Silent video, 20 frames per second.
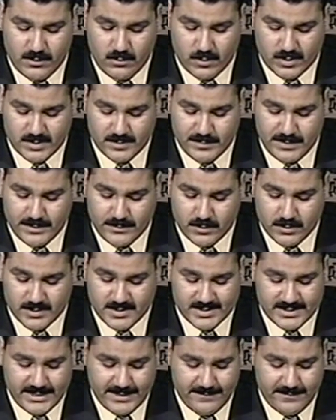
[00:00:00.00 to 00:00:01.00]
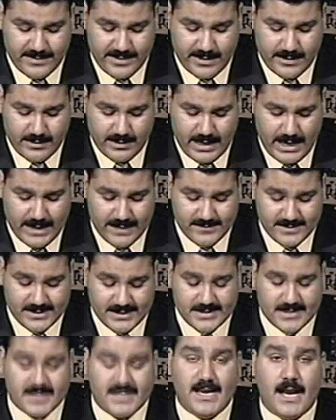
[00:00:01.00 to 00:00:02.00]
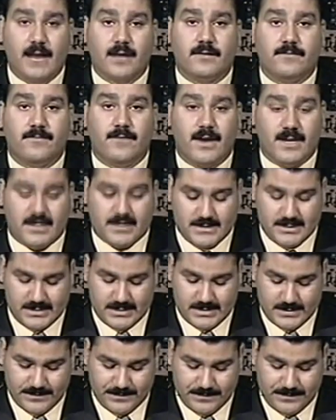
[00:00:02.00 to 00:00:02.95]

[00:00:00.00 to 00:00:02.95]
those peoples give their lives in sacrifice